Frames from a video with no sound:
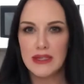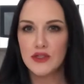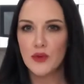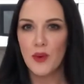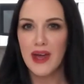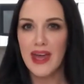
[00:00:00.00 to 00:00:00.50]

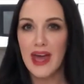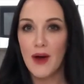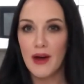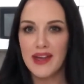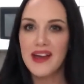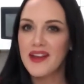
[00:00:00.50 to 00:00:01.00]
way how I
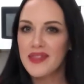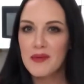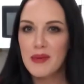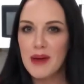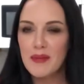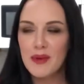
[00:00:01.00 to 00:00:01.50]
cut the
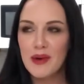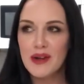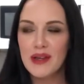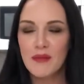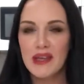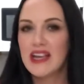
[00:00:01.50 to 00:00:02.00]
pepperoni
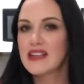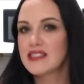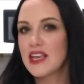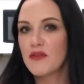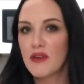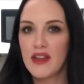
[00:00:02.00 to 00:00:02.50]
because I
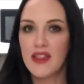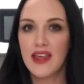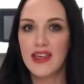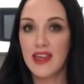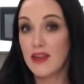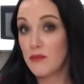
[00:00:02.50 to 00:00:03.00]
felt like
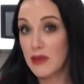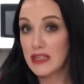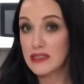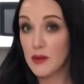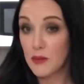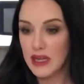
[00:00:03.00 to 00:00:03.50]
it makes a
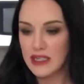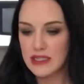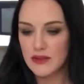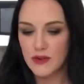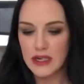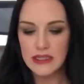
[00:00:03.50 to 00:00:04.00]
big
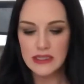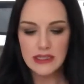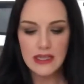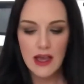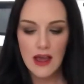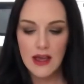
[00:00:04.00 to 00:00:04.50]
difference.
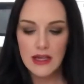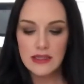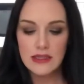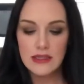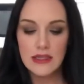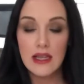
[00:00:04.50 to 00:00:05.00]

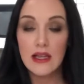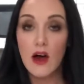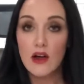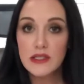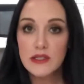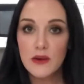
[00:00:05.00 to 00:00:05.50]

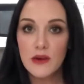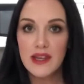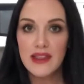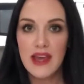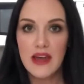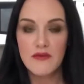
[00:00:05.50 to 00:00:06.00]
Also in
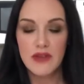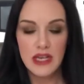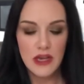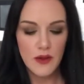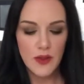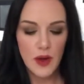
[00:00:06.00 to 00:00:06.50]
that video
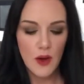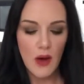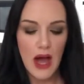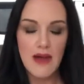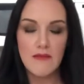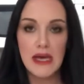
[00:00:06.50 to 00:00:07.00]
though, I
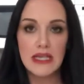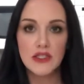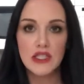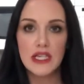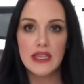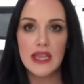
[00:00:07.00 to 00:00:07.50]

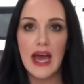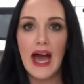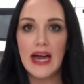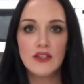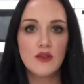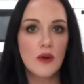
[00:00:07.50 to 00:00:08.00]
mentioned that I
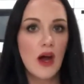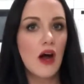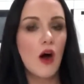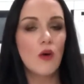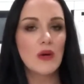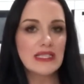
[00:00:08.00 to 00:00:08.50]
do not
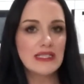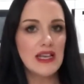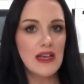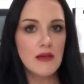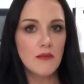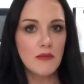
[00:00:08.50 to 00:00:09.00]
always
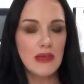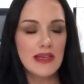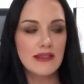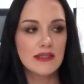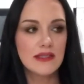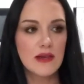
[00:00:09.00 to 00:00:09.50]
eat meat.
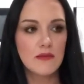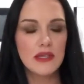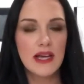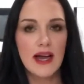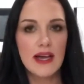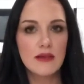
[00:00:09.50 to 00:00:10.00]

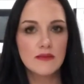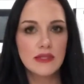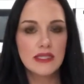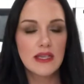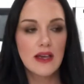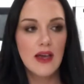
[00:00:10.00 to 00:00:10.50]
Sometimes
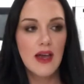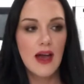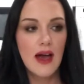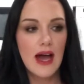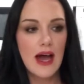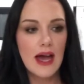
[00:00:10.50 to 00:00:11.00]

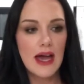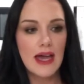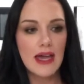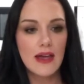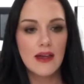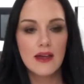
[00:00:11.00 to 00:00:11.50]
I
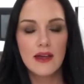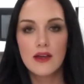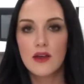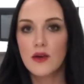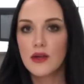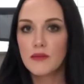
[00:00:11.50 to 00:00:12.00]
go
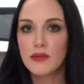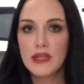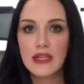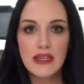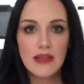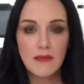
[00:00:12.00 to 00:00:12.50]

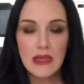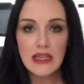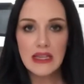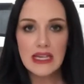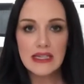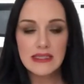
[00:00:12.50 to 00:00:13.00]
completely
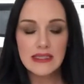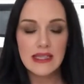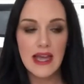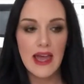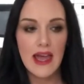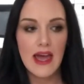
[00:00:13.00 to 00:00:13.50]
meatless,
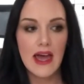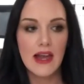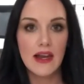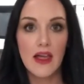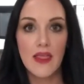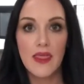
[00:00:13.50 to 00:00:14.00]
and
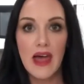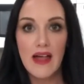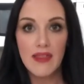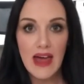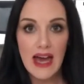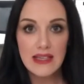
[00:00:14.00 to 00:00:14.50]
that
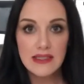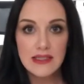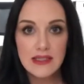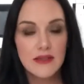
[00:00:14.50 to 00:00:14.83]
last